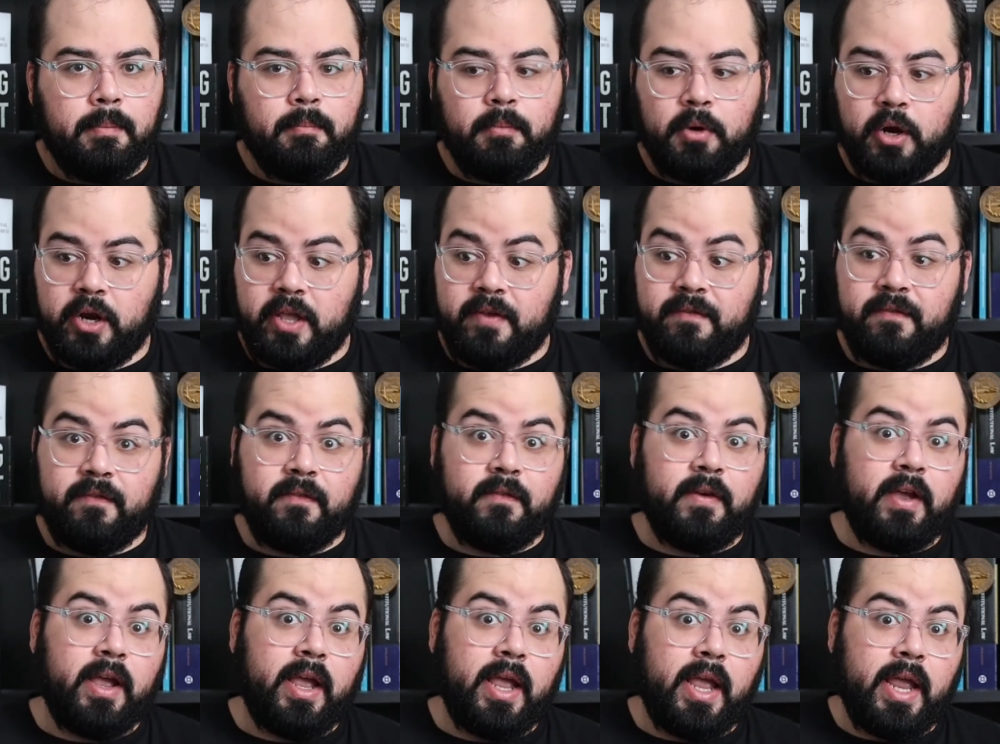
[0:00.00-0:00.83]
But if
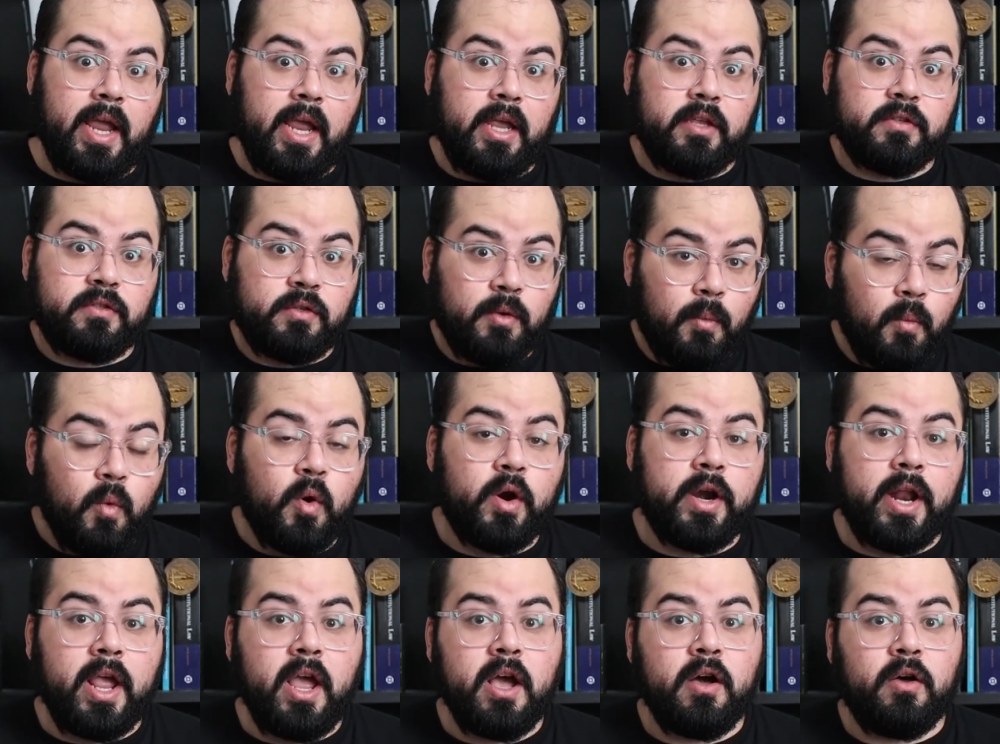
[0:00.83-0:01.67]

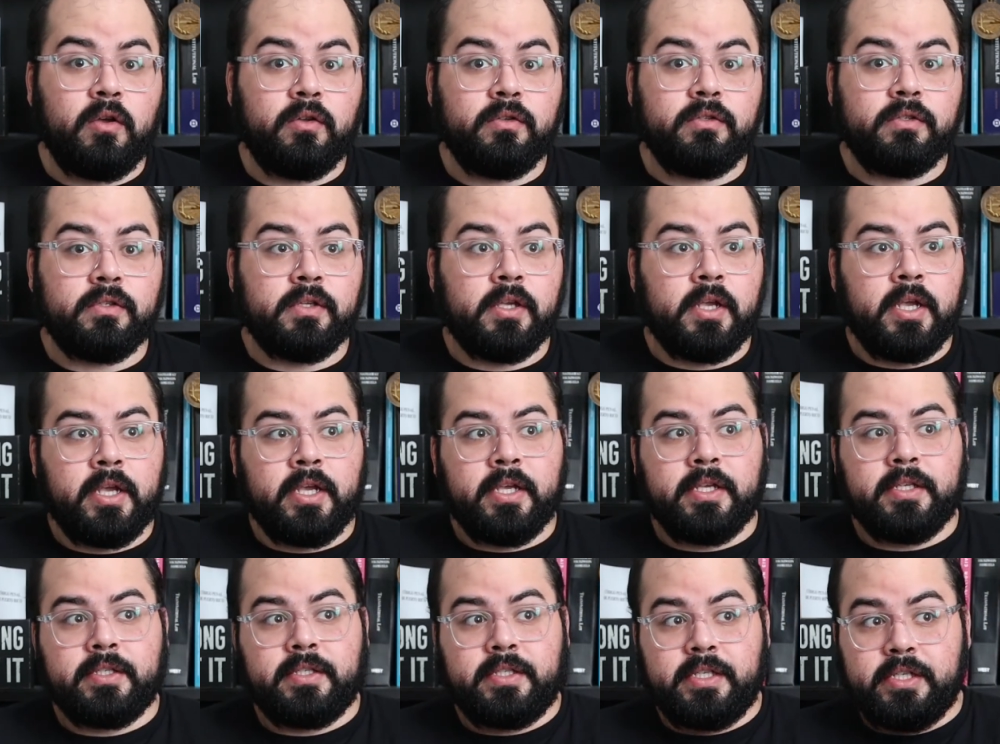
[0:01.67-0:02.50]
someone else
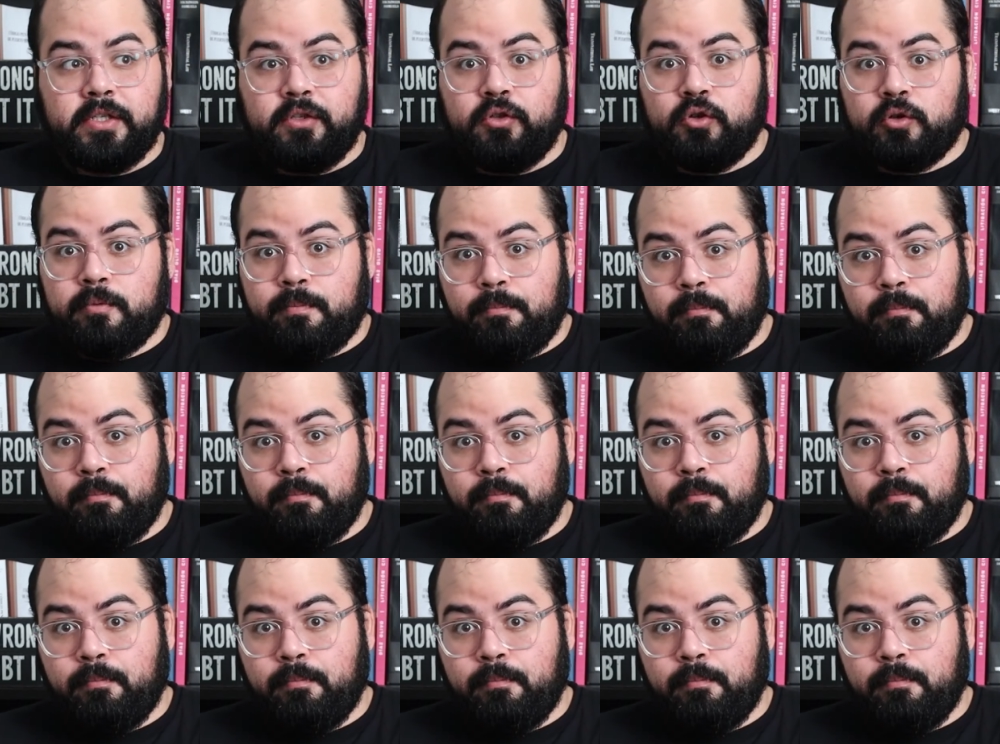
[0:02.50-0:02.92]
sees your